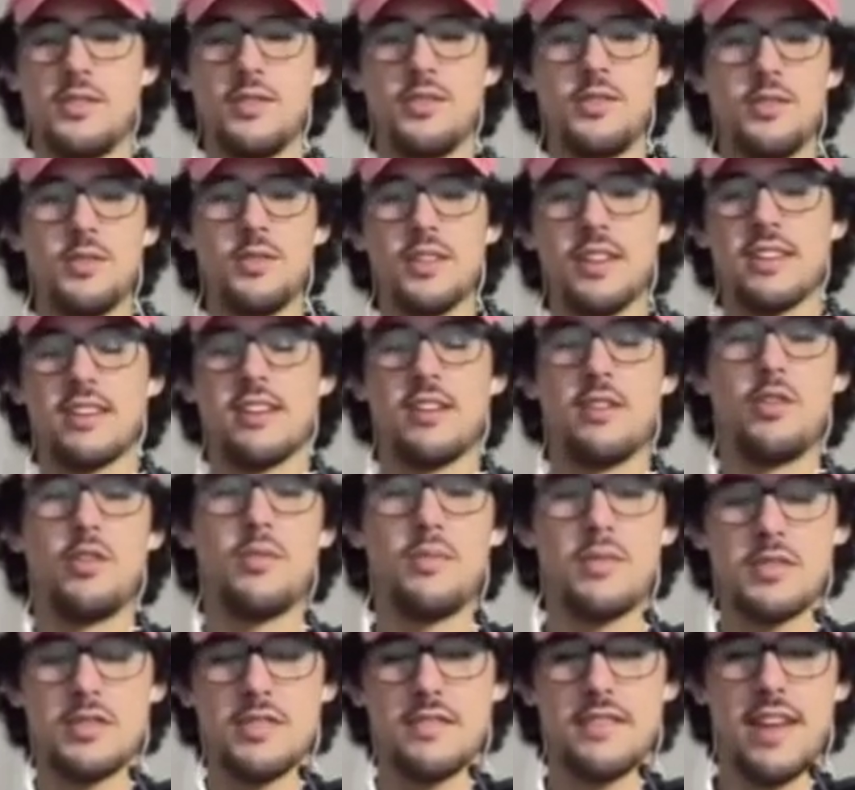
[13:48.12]
do like a whole
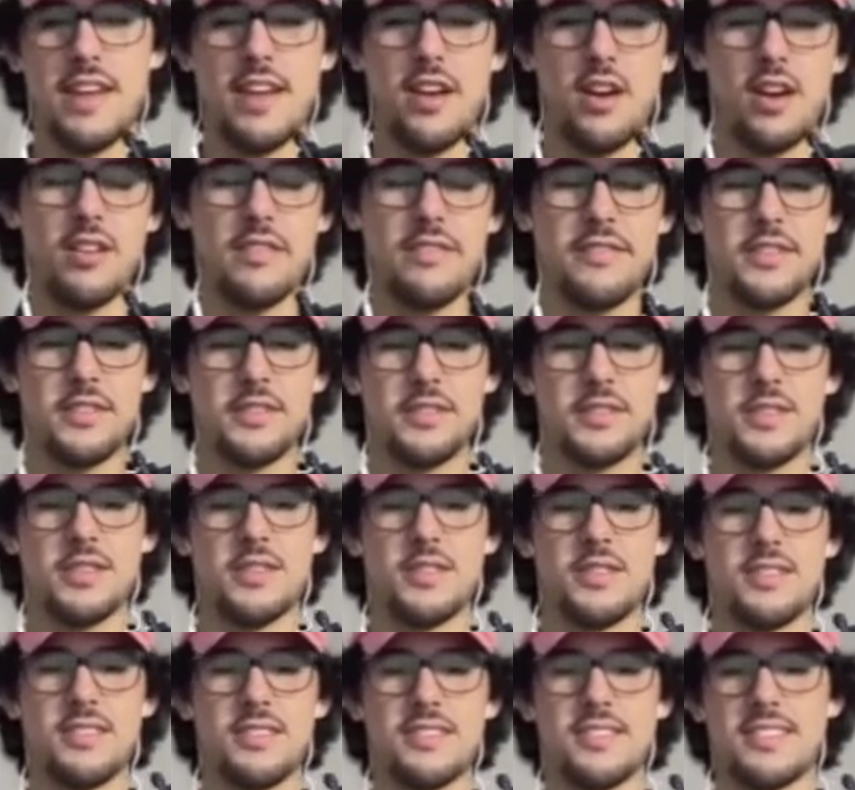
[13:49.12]
bunch of AR
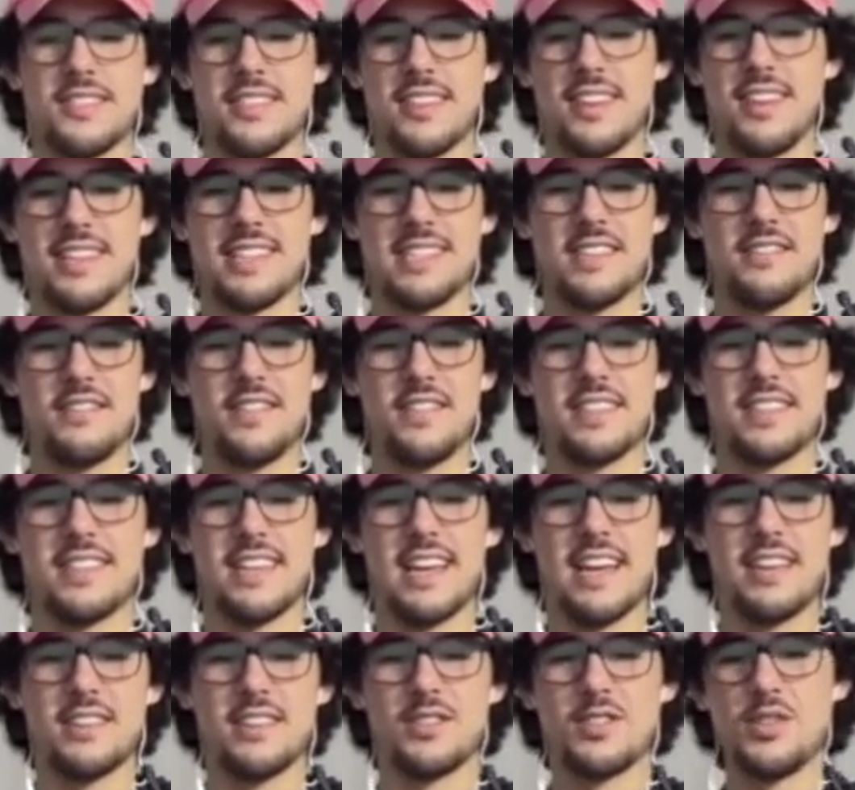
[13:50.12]
filters and stuff like
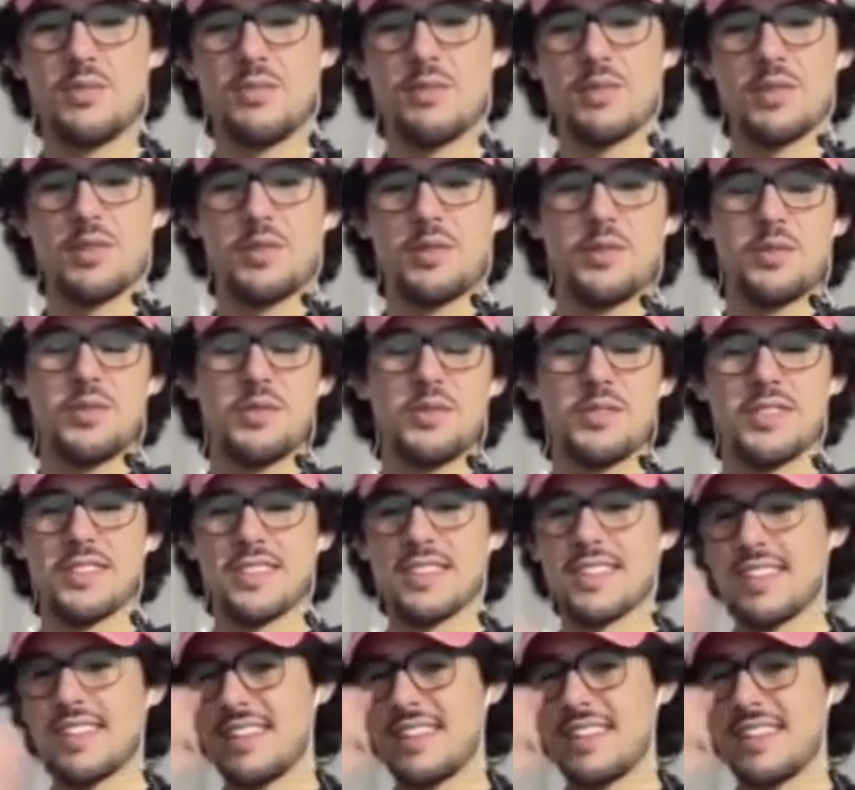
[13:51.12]
that. Super cool.